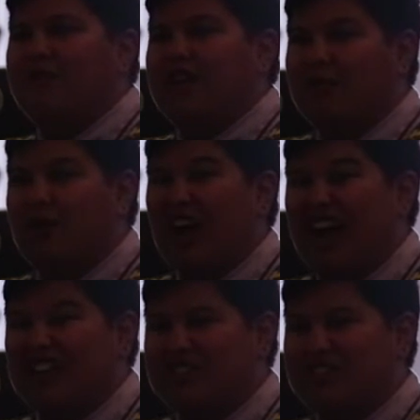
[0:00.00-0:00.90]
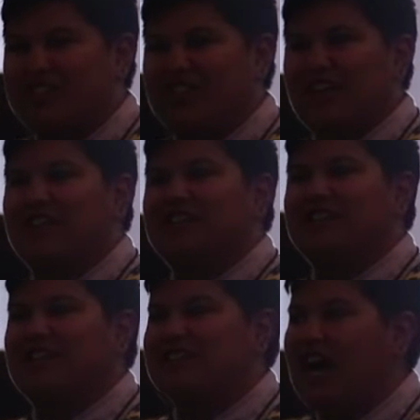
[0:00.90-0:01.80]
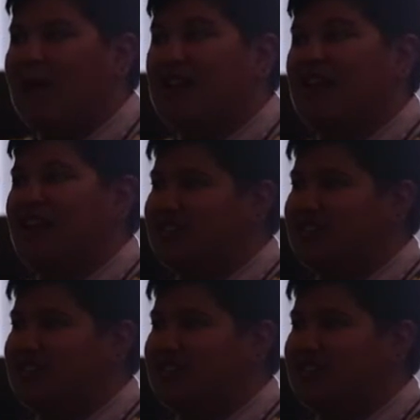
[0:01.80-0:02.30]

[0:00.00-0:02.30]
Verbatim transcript: of the oppressed. It's it's coming